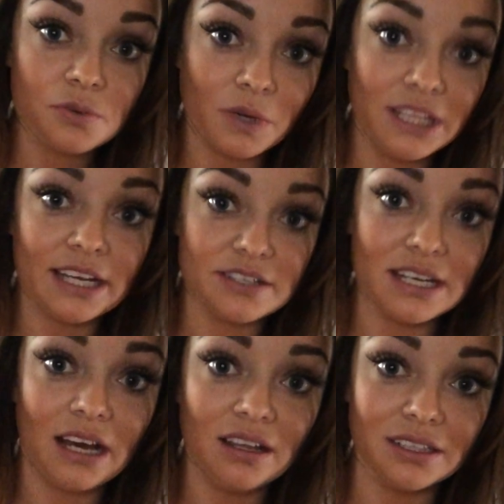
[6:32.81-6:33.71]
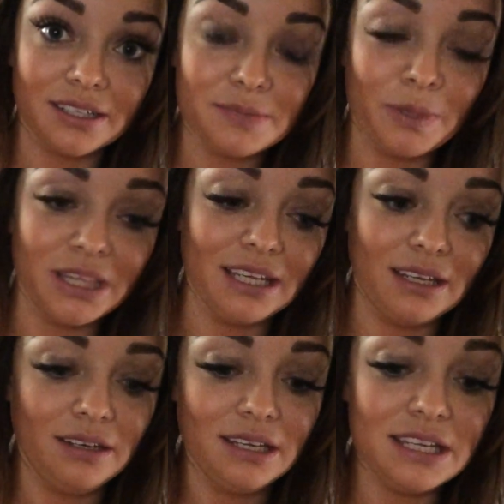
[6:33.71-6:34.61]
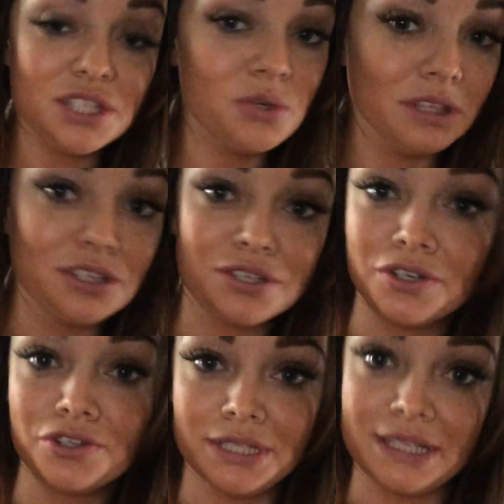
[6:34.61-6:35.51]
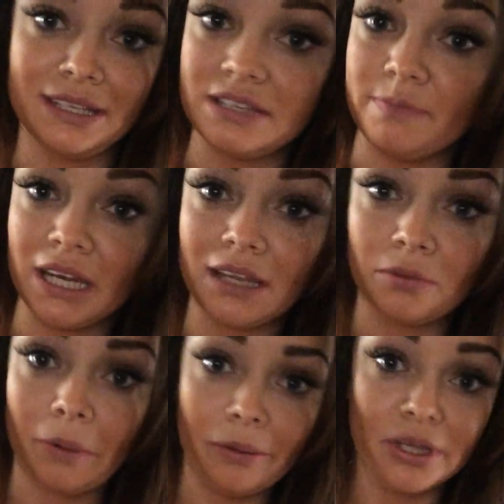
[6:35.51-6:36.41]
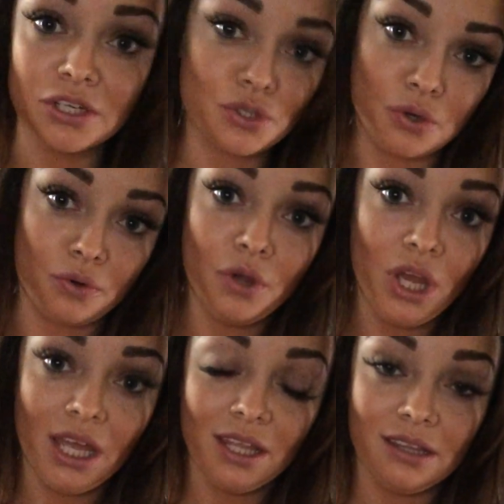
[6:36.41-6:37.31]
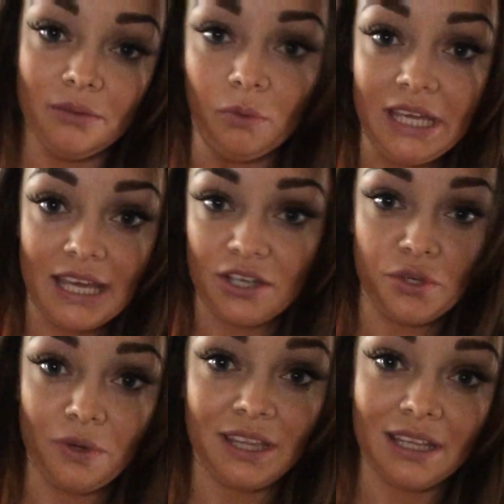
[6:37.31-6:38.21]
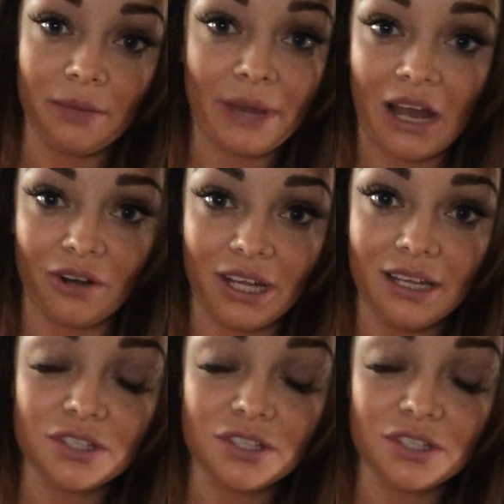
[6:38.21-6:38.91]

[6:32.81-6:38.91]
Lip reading: $20,000, but then he's doing the surgeries in the Dominican Republic, so we can't do anything about it.